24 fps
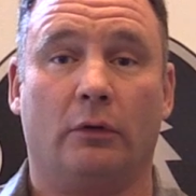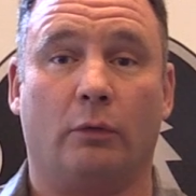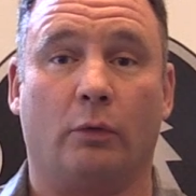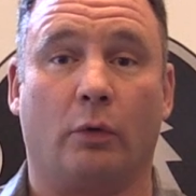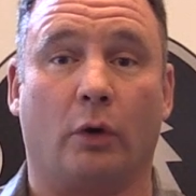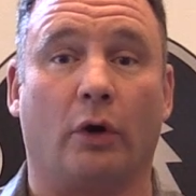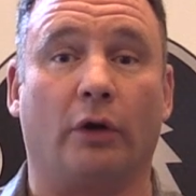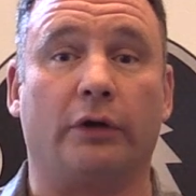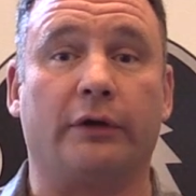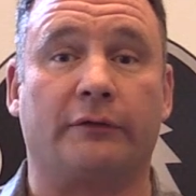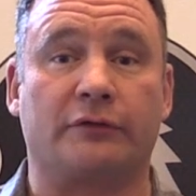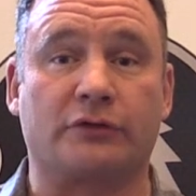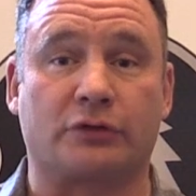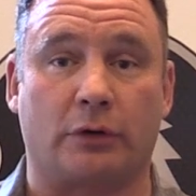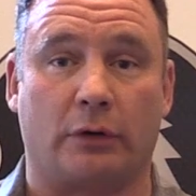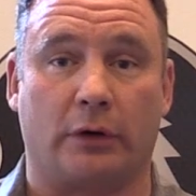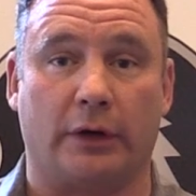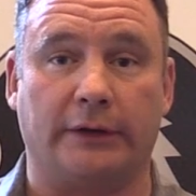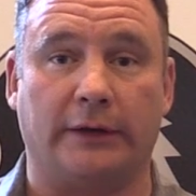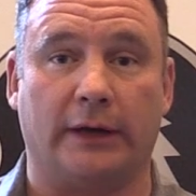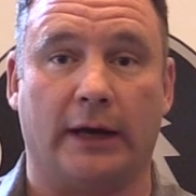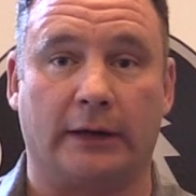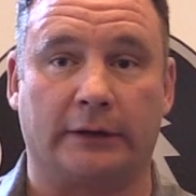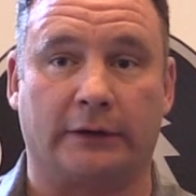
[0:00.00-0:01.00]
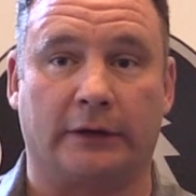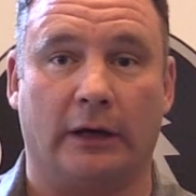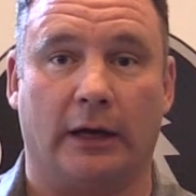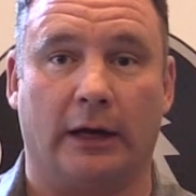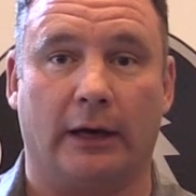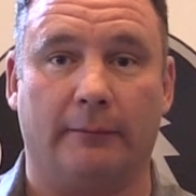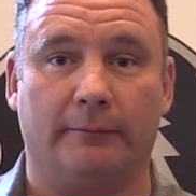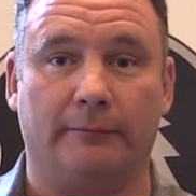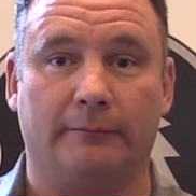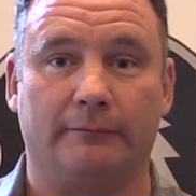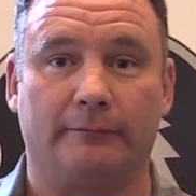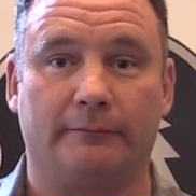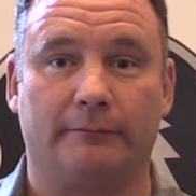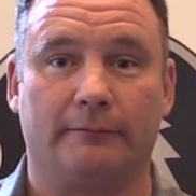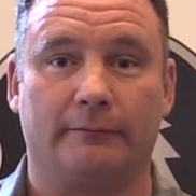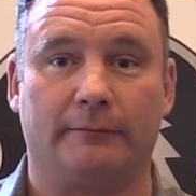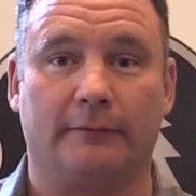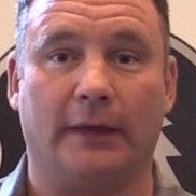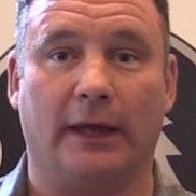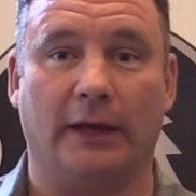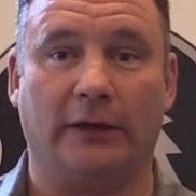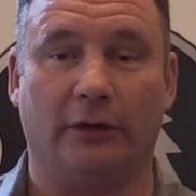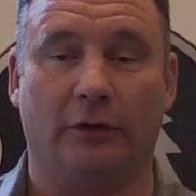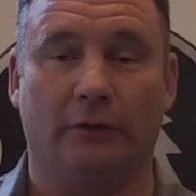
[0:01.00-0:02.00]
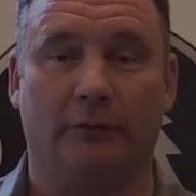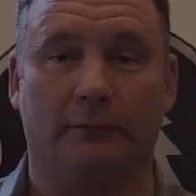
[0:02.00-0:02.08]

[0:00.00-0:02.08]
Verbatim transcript: world of troy dot com. Thank